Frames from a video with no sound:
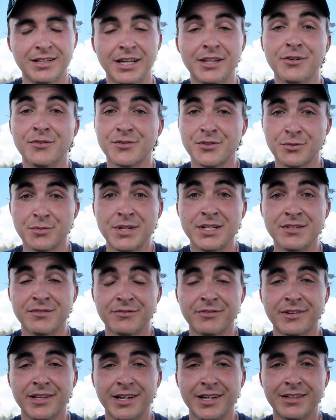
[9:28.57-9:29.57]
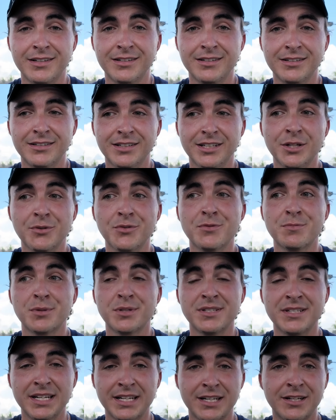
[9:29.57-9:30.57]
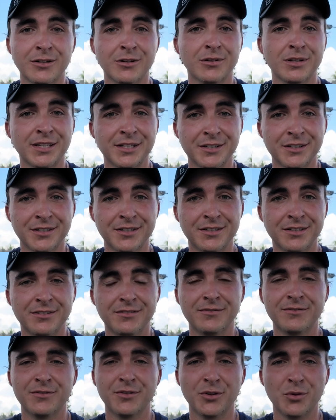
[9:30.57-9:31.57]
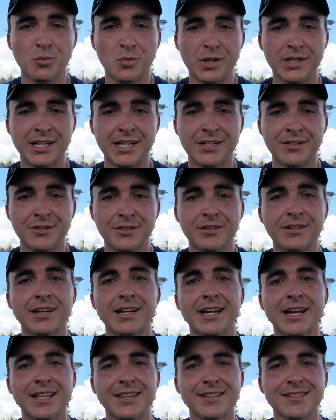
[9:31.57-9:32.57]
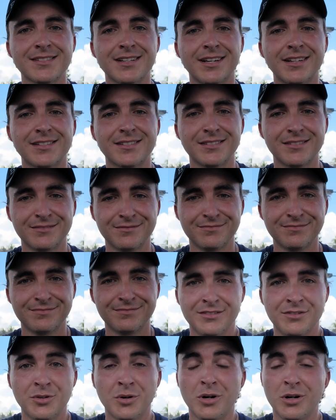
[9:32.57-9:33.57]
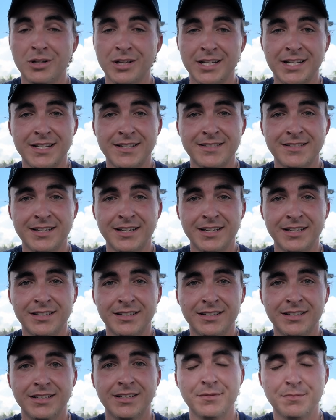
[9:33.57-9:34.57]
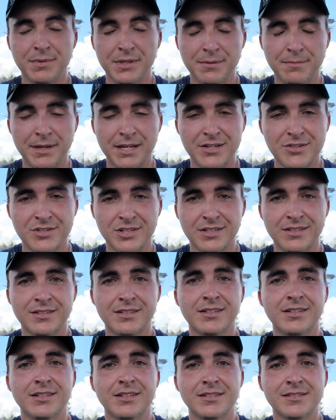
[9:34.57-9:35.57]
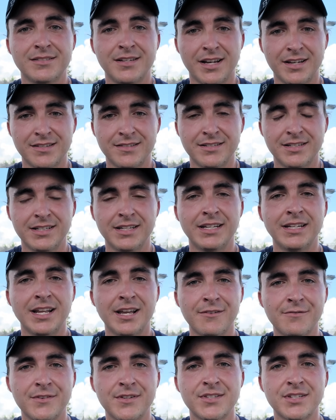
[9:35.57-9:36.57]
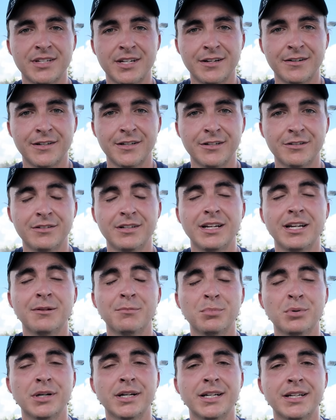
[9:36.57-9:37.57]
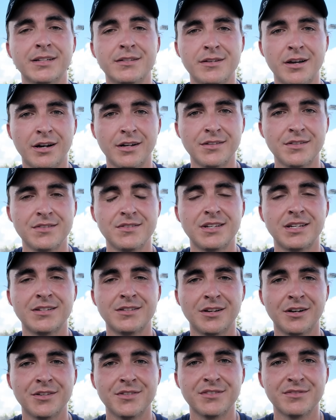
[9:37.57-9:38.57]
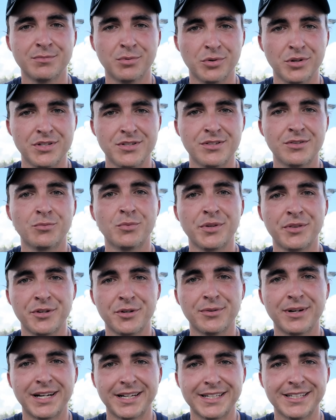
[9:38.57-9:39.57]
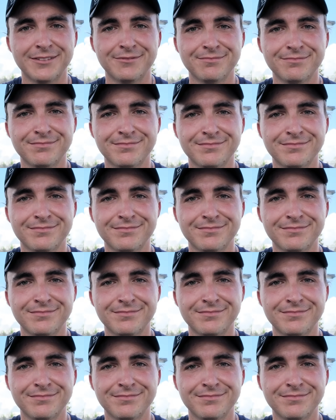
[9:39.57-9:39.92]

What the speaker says: and there's a reason for that. It was particularly good for the one-hander and the slice. So all I can say is be patient, test it in every scenario, and play tons and tons of points with your racket.